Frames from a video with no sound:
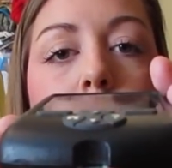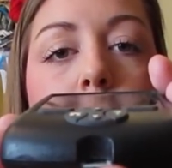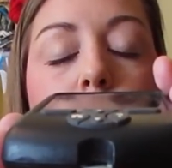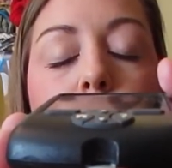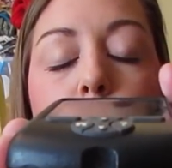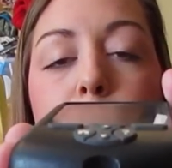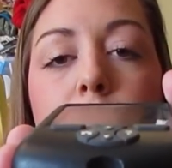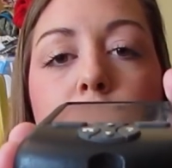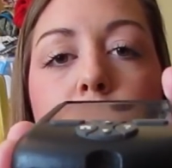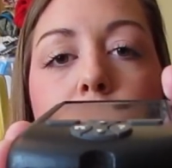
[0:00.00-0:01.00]
shows your
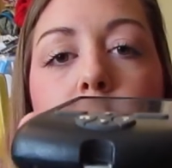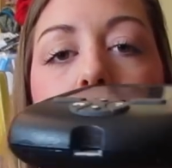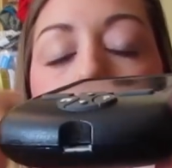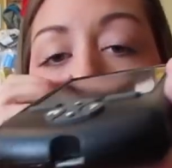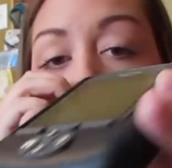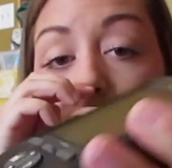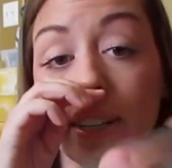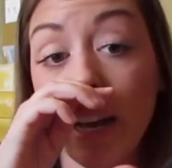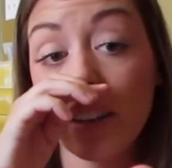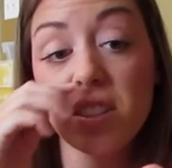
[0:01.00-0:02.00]
blood sugar and stuff
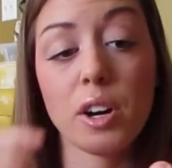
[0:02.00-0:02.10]
like that.